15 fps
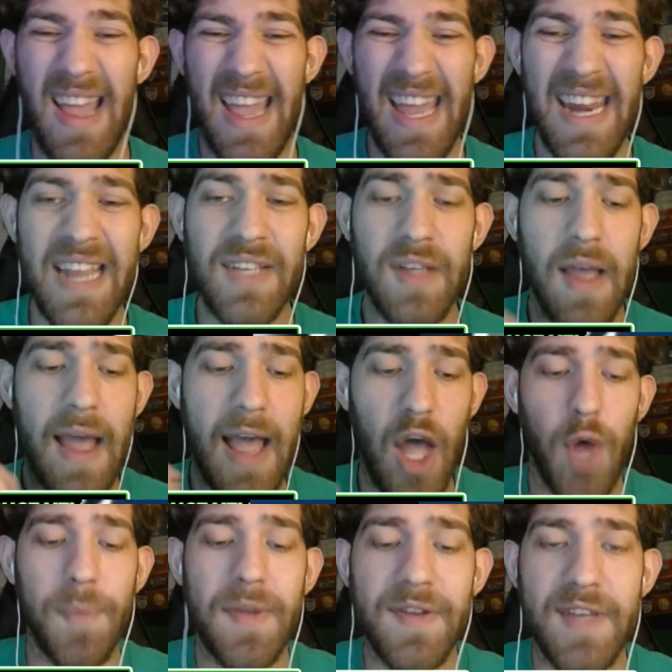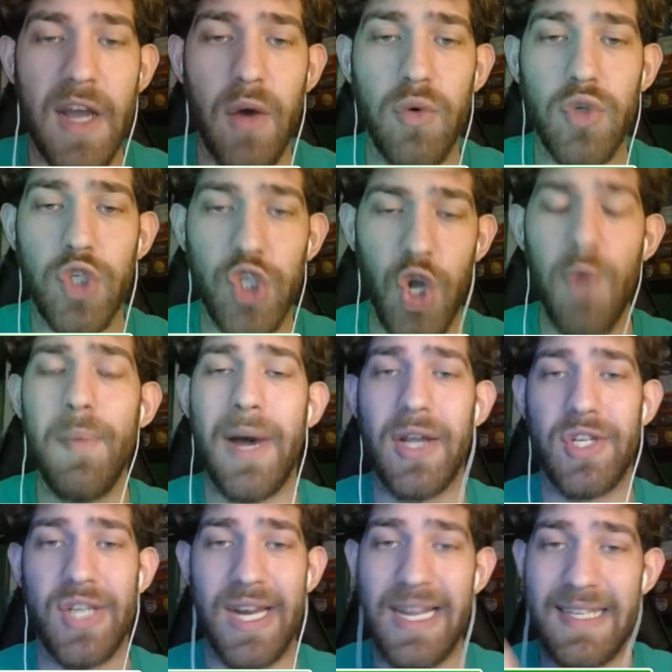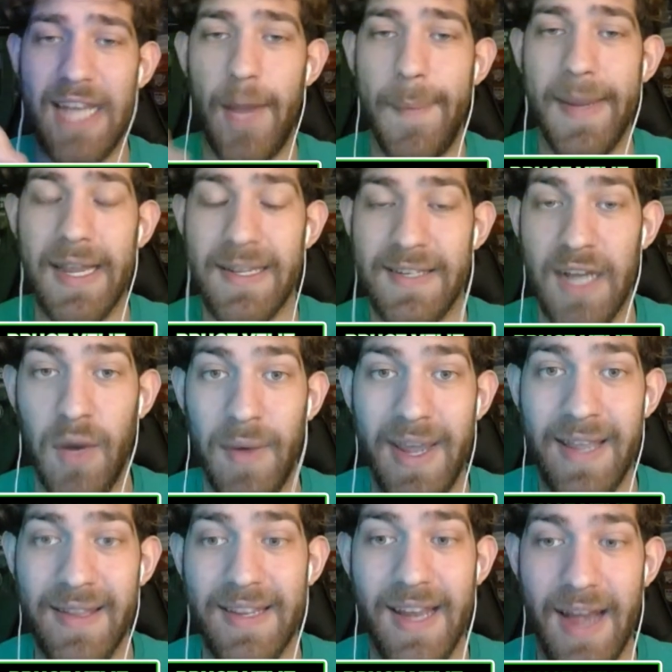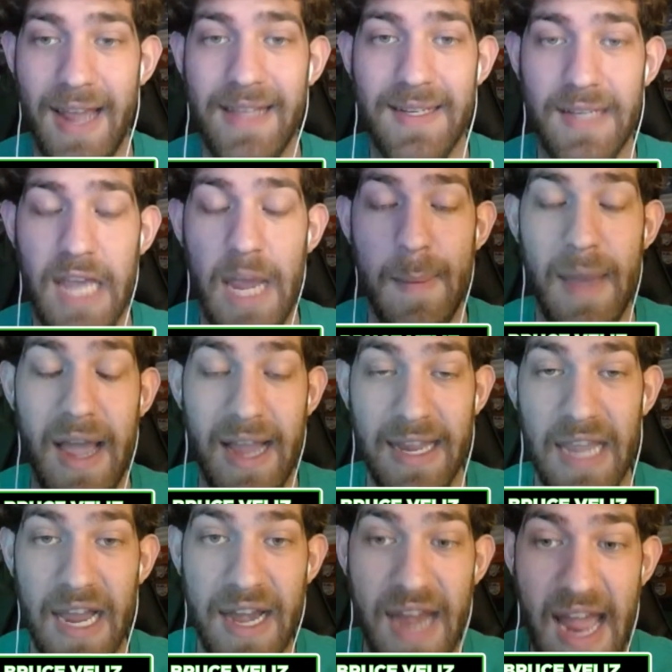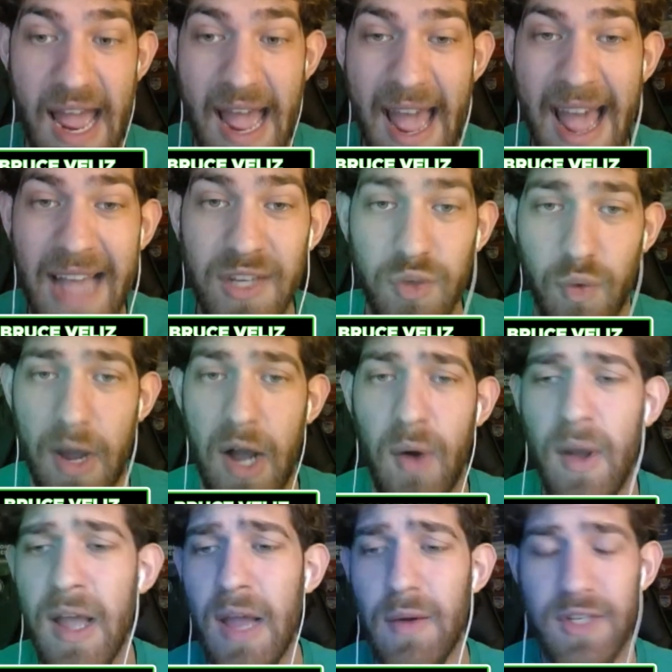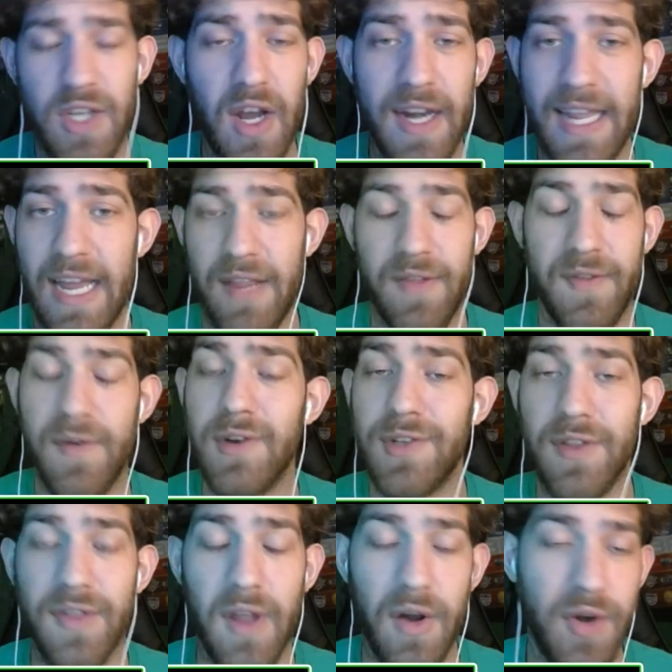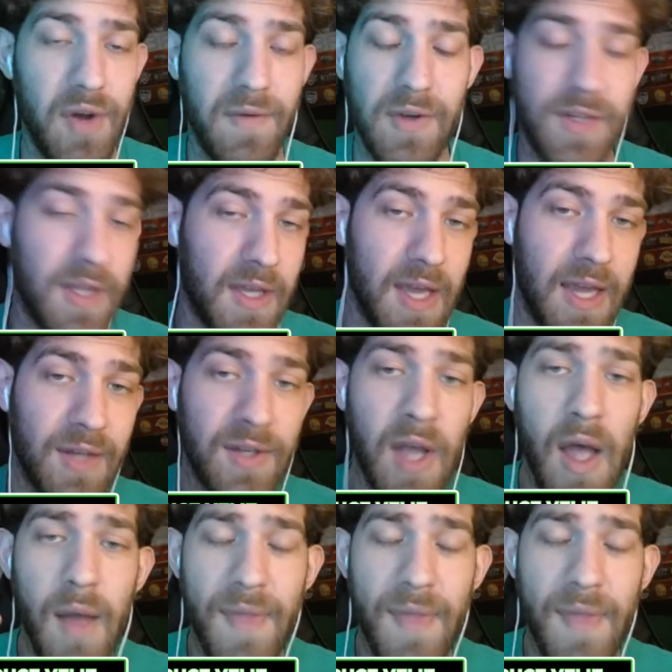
It has helped us out so much and it's helping us out in tonight's game again as well. Saw it again versus the Thunder, versus the Kings.